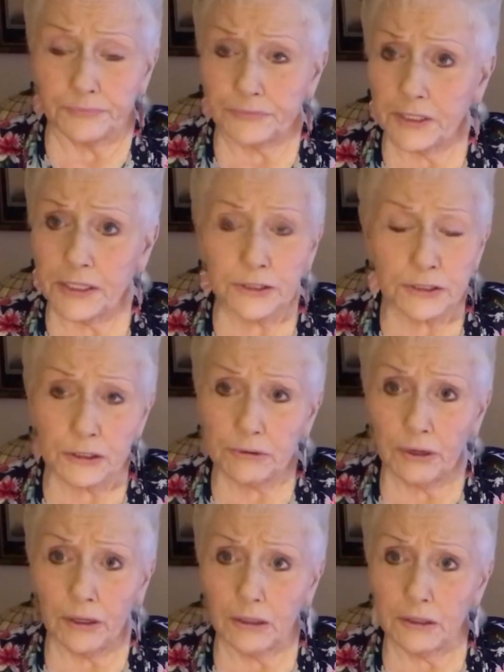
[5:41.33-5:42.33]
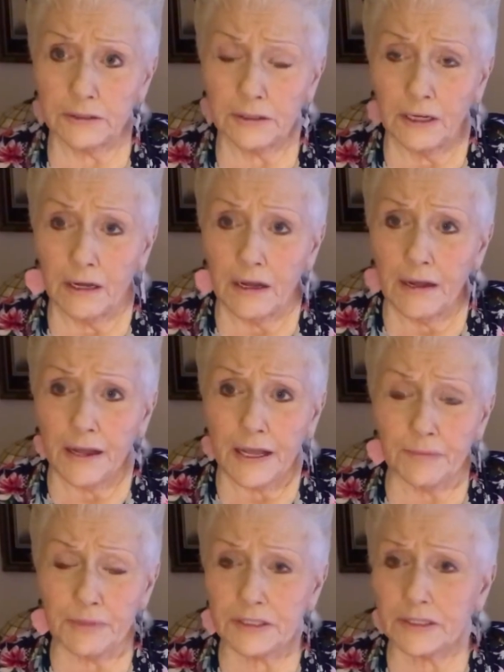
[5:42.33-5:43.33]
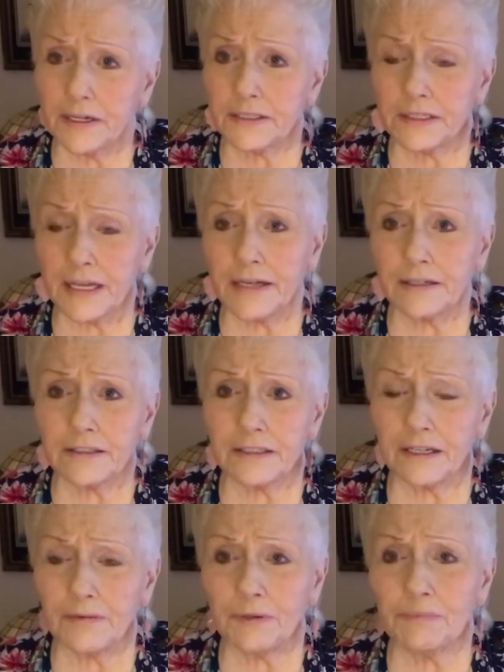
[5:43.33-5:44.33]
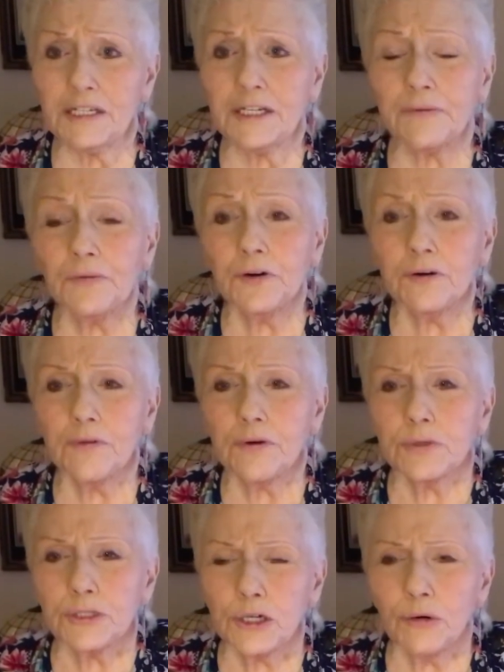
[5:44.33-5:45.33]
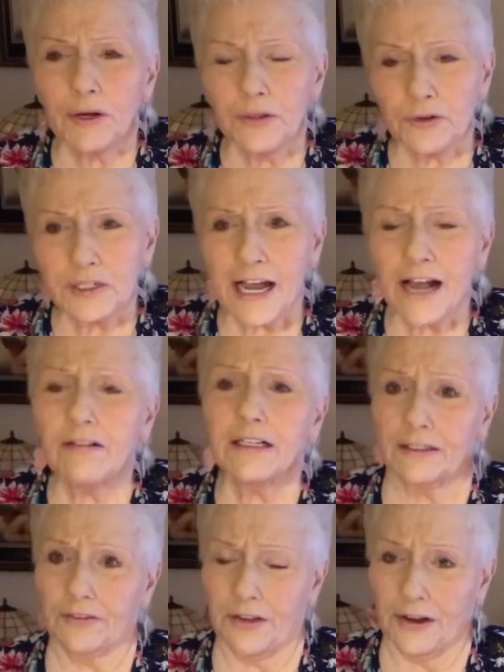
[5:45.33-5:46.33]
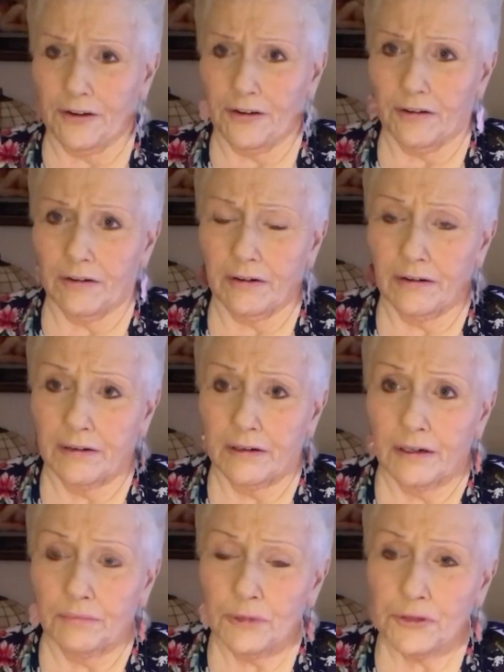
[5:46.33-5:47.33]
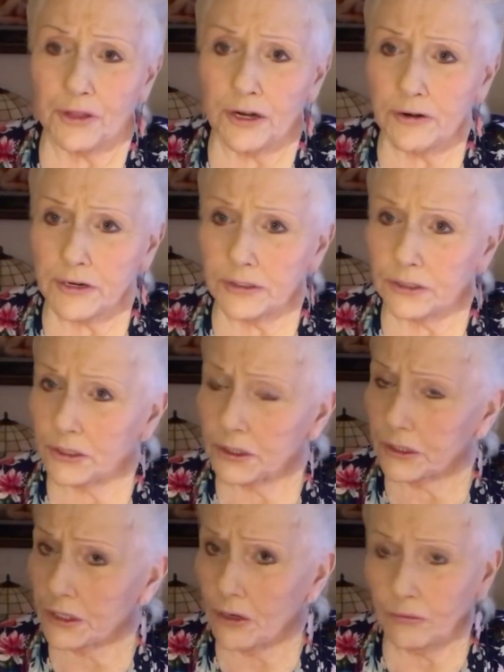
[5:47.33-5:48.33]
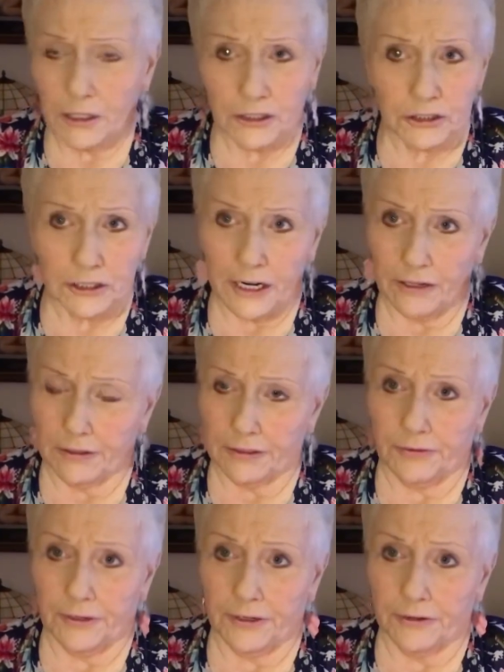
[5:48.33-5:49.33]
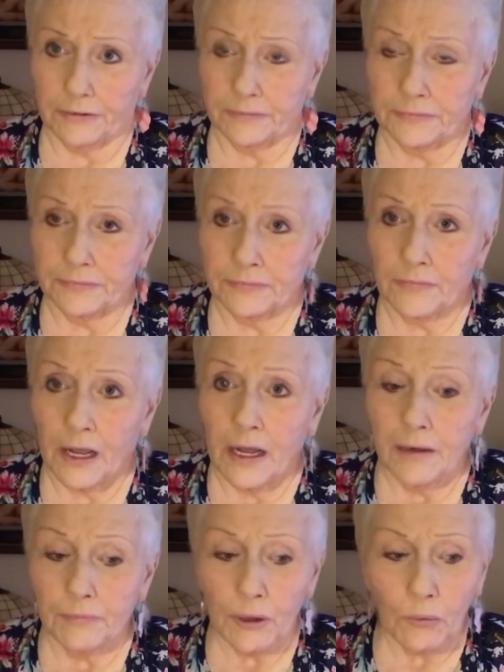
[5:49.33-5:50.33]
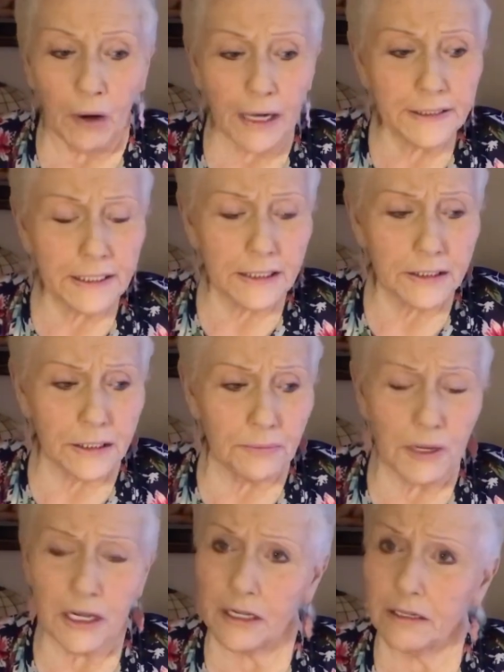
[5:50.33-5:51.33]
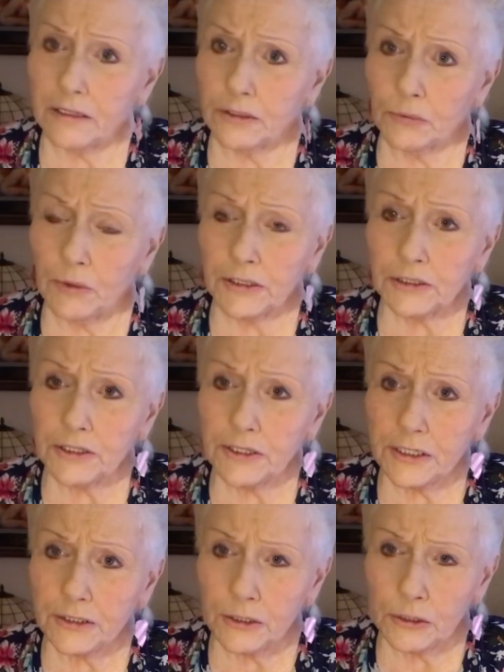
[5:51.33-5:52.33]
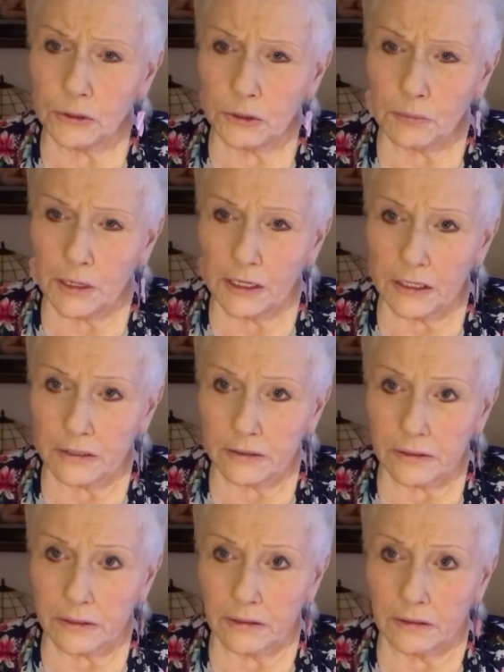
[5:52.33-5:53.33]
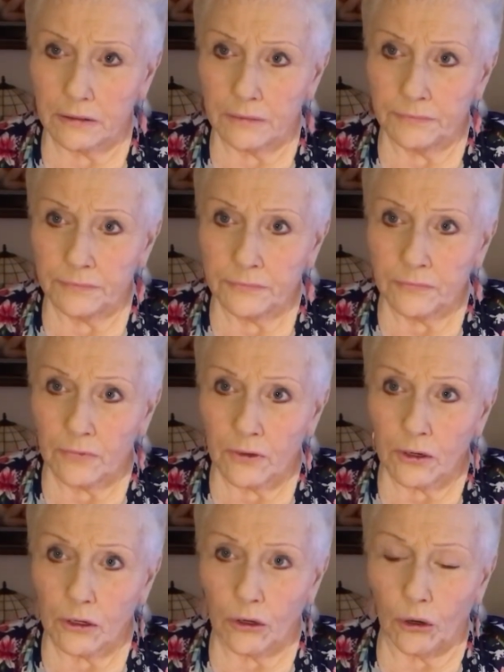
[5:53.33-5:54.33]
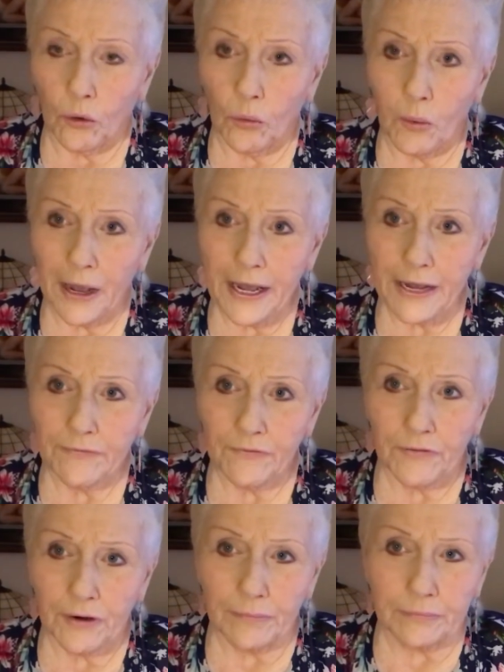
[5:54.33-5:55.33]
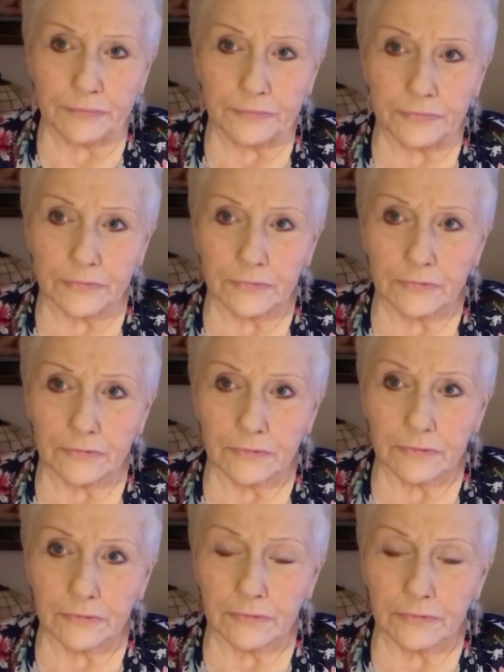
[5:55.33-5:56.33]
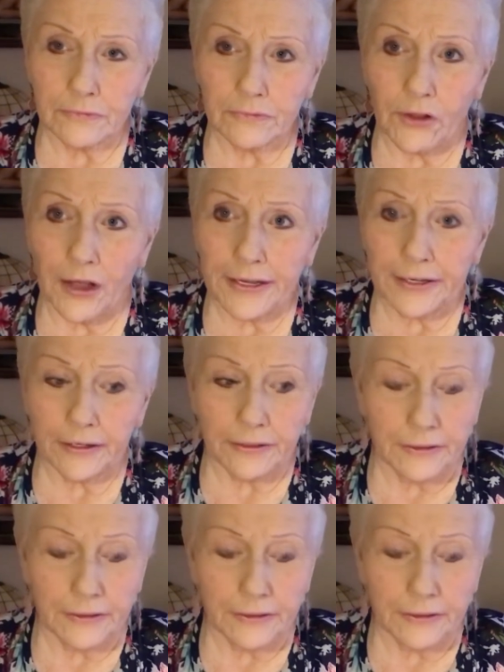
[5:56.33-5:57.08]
he's too old. And besides that, it would be different if there was no other talent in there. But there is so much talent in there. But what gets me is watching these news medias go away from, like,